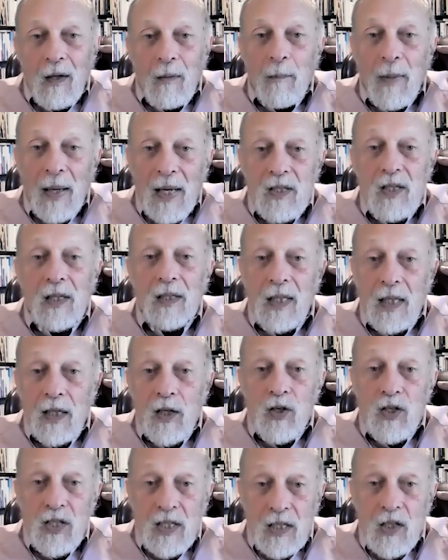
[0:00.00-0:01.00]
Basically,
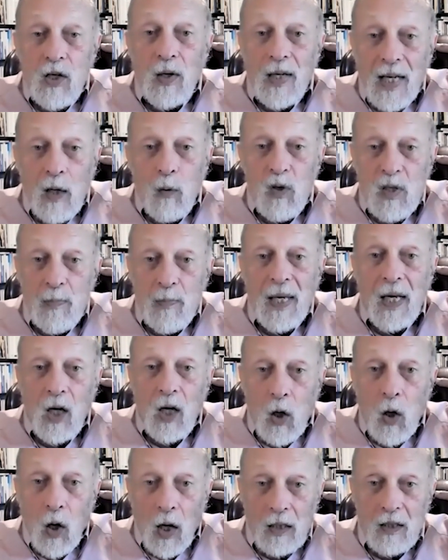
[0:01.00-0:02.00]
your, your ear was being
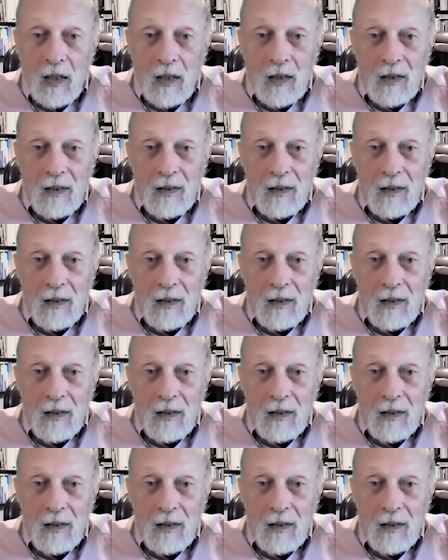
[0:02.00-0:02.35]
cooked.